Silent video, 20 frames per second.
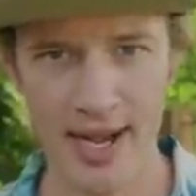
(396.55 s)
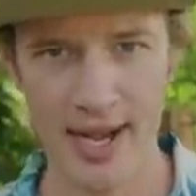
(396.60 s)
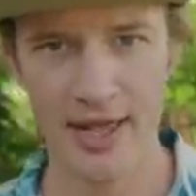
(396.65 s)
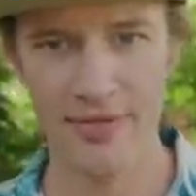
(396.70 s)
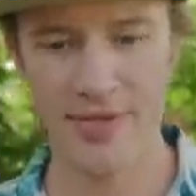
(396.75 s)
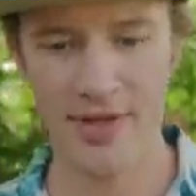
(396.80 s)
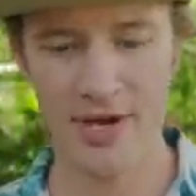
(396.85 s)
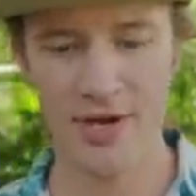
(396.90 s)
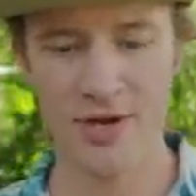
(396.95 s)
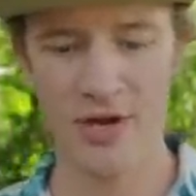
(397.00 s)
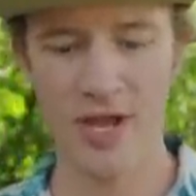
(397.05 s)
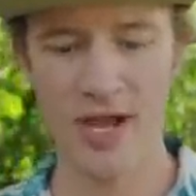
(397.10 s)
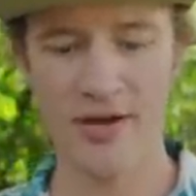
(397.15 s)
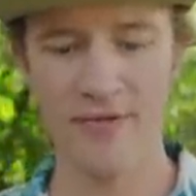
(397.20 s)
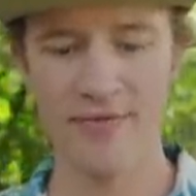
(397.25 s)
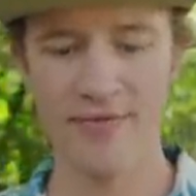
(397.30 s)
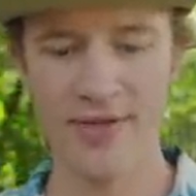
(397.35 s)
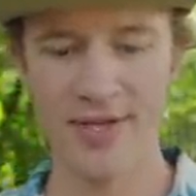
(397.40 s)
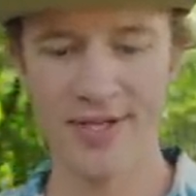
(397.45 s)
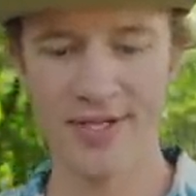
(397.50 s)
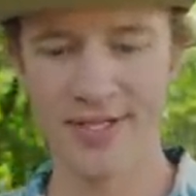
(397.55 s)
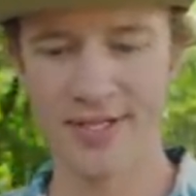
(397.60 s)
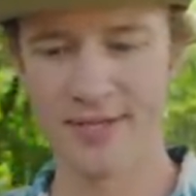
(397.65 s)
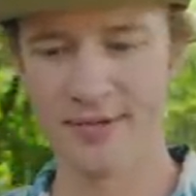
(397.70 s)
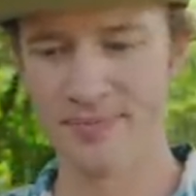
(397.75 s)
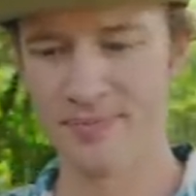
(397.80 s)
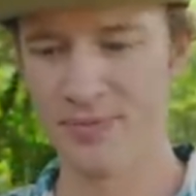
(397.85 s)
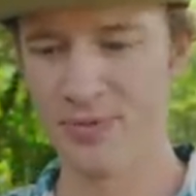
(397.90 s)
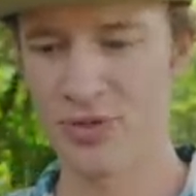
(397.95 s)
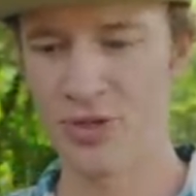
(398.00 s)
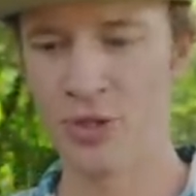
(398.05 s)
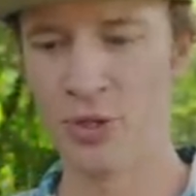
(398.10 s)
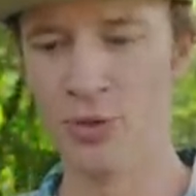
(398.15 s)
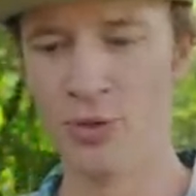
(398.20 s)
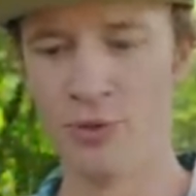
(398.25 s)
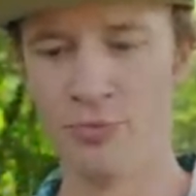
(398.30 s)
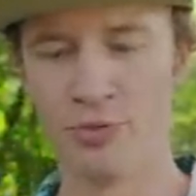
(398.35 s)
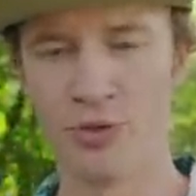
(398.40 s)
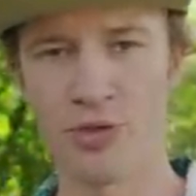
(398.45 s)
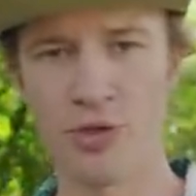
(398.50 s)
And then you have these
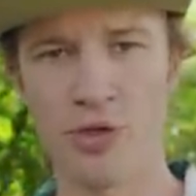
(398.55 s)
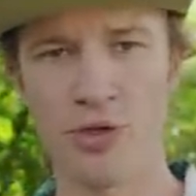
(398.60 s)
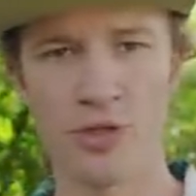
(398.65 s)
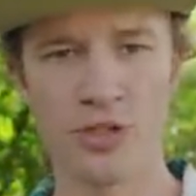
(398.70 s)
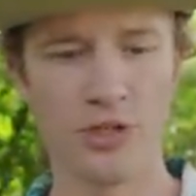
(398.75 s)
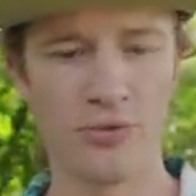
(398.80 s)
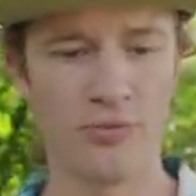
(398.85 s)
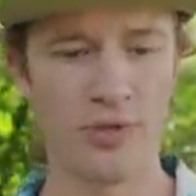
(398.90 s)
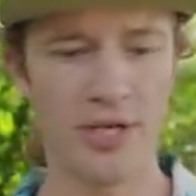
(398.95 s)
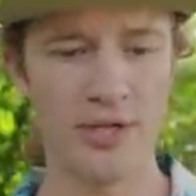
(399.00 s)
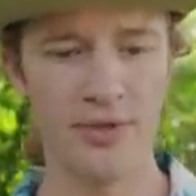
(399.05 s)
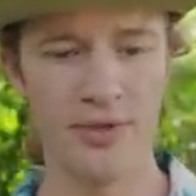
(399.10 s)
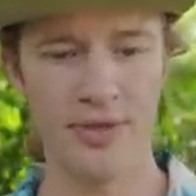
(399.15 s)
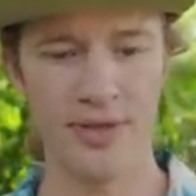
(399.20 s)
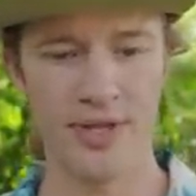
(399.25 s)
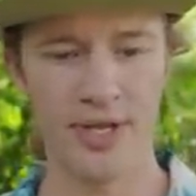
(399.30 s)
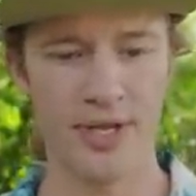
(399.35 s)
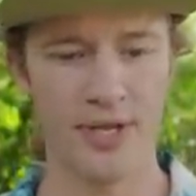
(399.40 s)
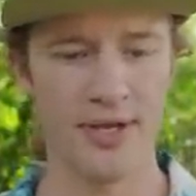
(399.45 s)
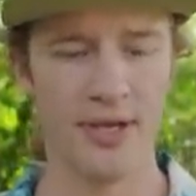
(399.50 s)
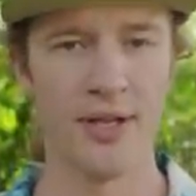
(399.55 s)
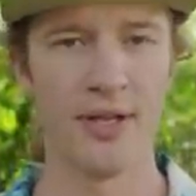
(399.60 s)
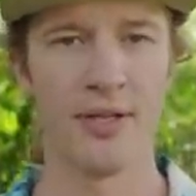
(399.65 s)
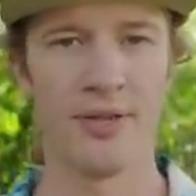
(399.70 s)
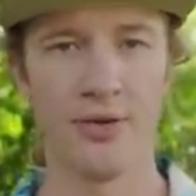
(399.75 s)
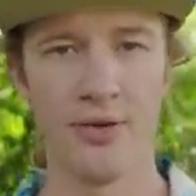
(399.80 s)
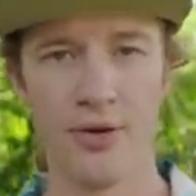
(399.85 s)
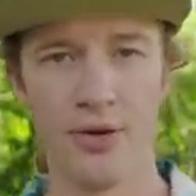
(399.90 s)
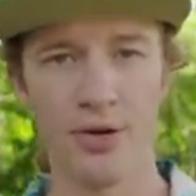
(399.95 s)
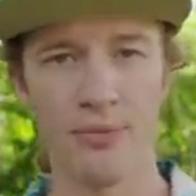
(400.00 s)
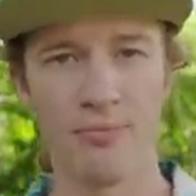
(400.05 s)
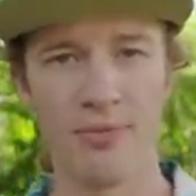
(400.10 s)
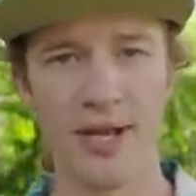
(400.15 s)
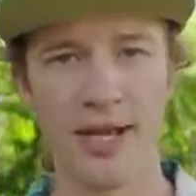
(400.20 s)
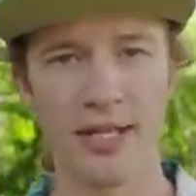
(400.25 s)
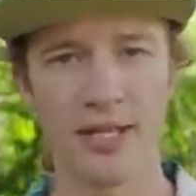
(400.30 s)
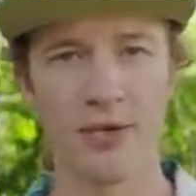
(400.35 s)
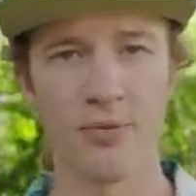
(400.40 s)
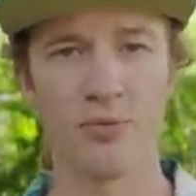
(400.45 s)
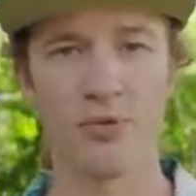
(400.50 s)
tubes going around the, the
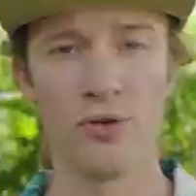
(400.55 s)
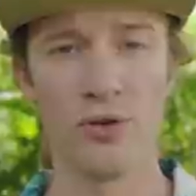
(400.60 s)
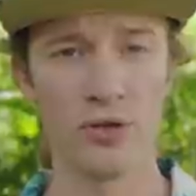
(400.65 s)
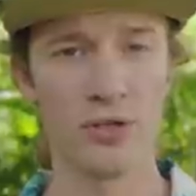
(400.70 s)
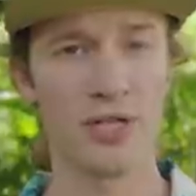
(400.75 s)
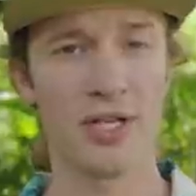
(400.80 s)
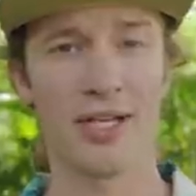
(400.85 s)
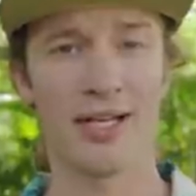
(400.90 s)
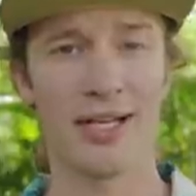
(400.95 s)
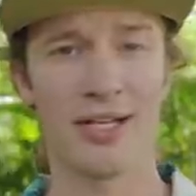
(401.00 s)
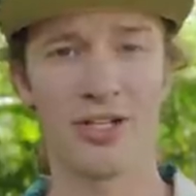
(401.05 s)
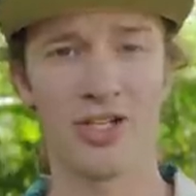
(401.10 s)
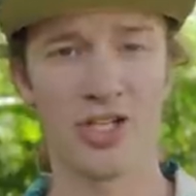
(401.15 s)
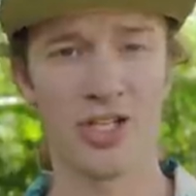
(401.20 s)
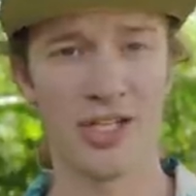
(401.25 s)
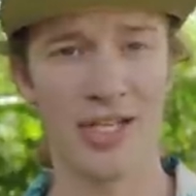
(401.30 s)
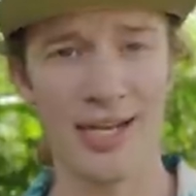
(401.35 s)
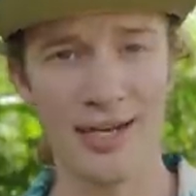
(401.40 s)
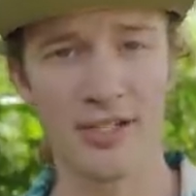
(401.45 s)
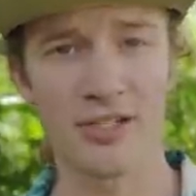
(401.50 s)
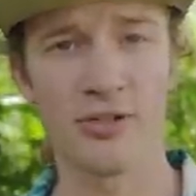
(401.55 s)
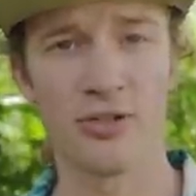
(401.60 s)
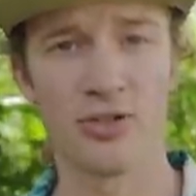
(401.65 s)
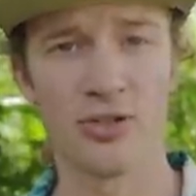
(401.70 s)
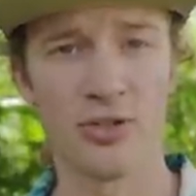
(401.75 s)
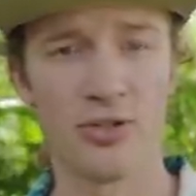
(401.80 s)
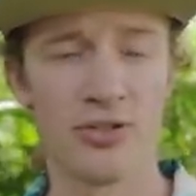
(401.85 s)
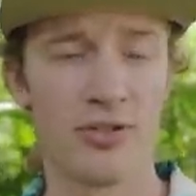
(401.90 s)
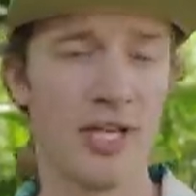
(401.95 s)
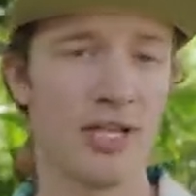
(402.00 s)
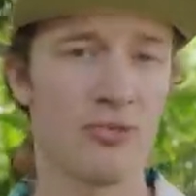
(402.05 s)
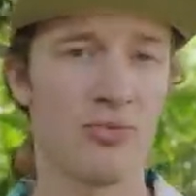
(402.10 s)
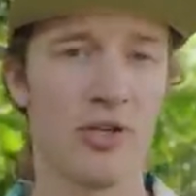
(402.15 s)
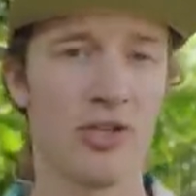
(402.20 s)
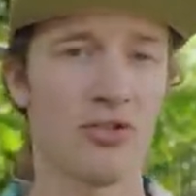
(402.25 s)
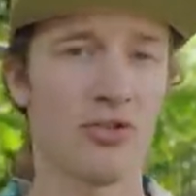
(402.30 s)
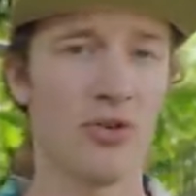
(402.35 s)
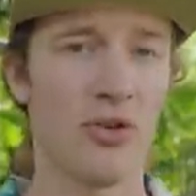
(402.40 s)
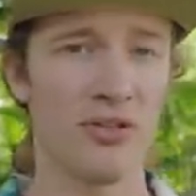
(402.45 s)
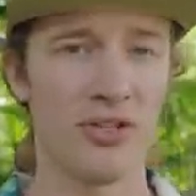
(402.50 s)
nudibranch that look like a skeleton. So that's why
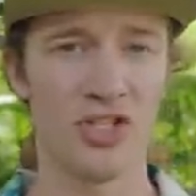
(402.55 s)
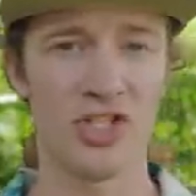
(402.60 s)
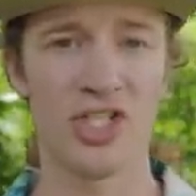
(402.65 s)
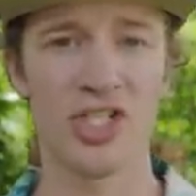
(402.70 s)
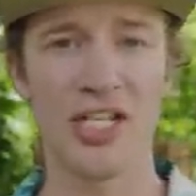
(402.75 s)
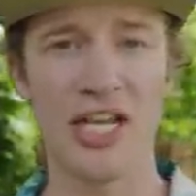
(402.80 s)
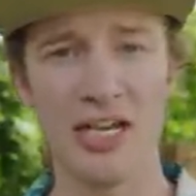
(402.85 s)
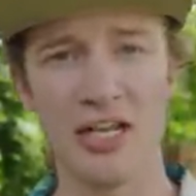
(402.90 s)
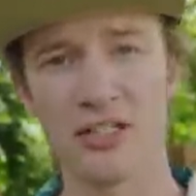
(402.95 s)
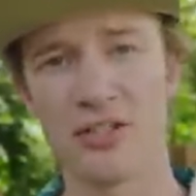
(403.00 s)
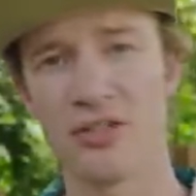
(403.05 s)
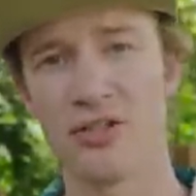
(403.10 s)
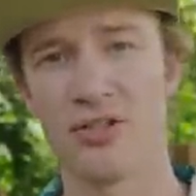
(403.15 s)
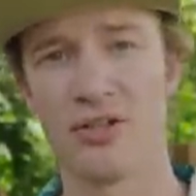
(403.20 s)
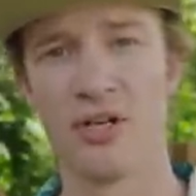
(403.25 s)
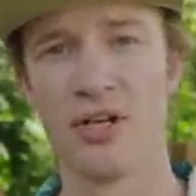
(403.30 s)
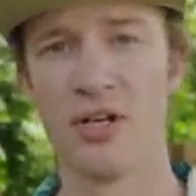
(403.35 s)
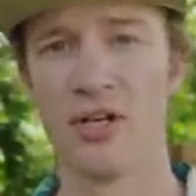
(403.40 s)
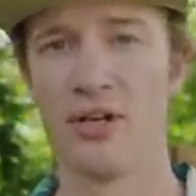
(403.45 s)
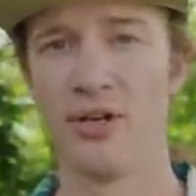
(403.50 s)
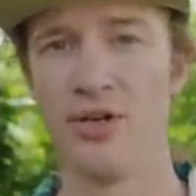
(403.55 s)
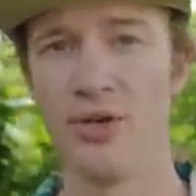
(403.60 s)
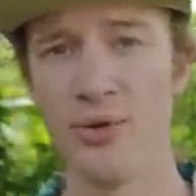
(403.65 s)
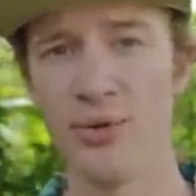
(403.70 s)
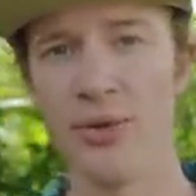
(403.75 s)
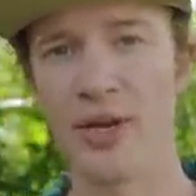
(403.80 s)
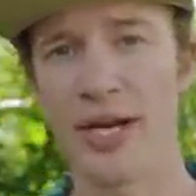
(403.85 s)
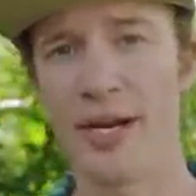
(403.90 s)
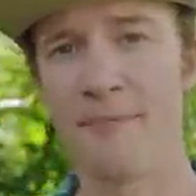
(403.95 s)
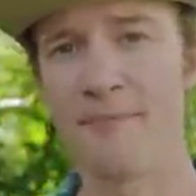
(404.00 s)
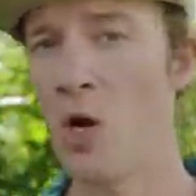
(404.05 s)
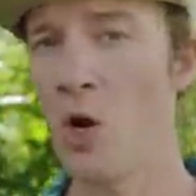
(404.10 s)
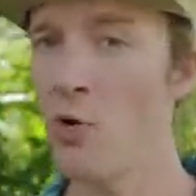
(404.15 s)
it's called the skeleton nudie.